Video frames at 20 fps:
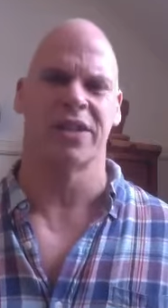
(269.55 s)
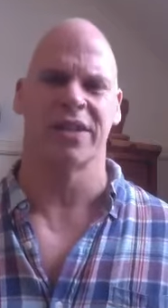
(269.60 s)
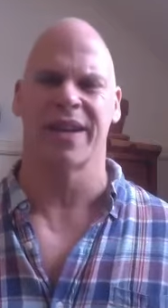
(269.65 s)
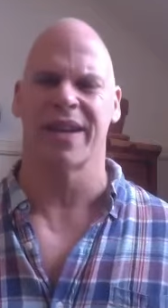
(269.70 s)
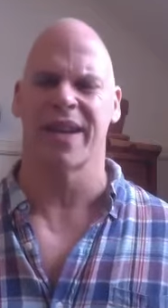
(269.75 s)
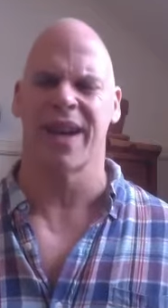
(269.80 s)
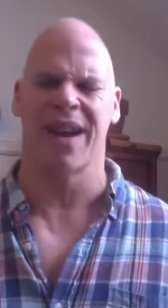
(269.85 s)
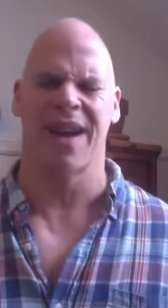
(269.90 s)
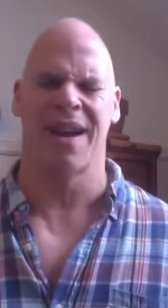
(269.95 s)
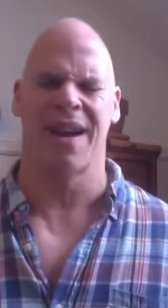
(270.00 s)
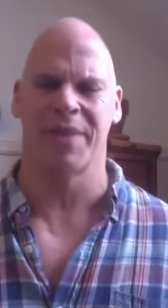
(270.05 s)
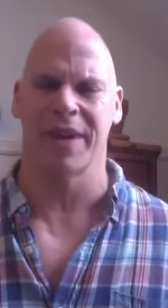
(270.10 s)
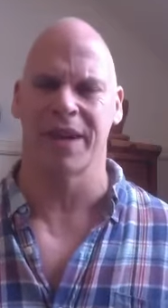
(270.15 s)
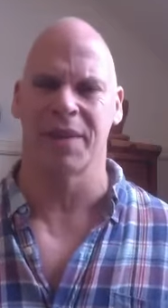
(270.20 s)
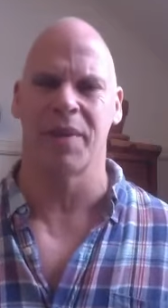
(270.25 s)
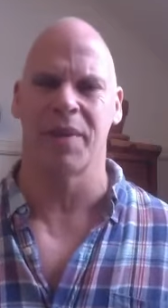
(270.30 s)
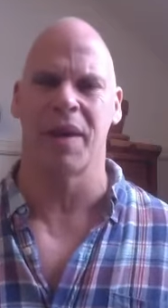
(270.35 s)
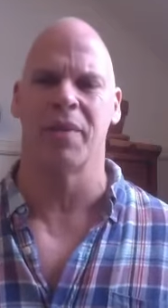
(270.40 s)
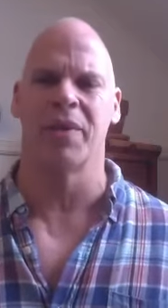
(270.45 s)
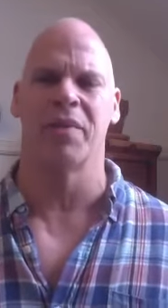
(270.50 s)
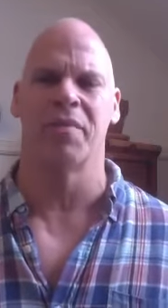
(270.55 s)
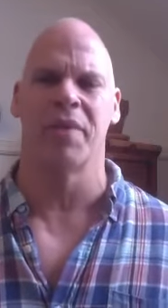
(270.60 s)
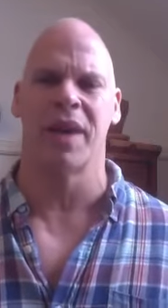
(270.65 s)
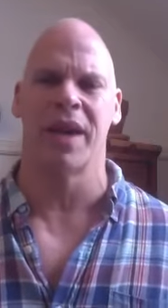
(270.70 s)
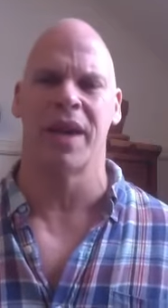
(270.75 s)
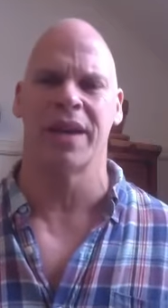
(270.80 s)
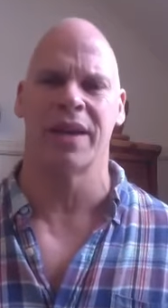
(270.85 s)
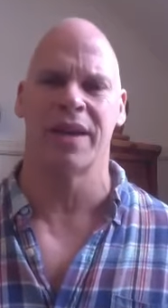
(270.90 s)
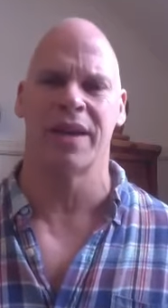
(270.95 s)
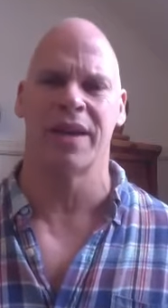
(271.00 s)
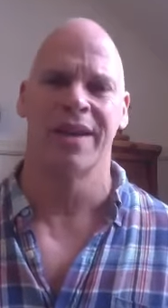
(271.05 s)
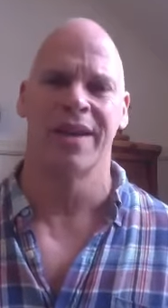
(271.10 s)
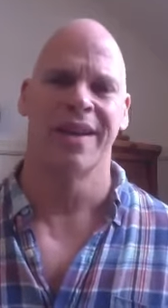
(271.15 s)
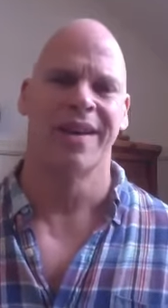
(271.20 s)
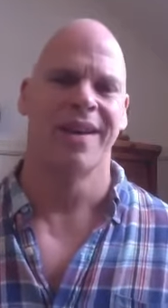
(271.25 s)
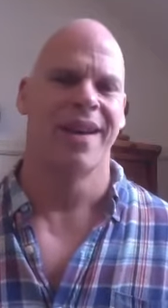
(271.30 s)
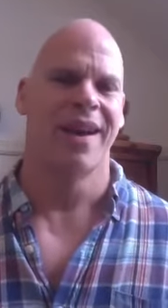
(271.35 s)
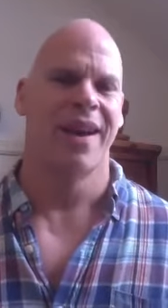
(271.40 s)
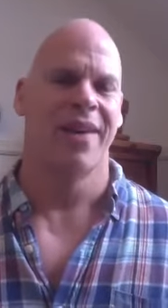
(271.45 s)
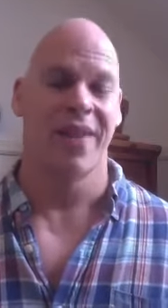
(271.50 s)
You're like, I'm not going to be able to make it.
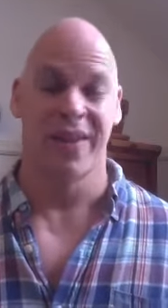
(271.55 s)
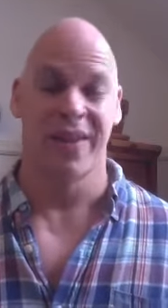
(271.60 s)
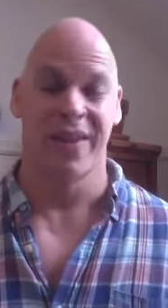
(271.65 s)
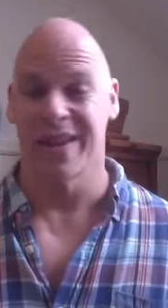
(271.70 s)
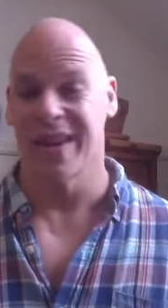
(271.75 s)
And then you'll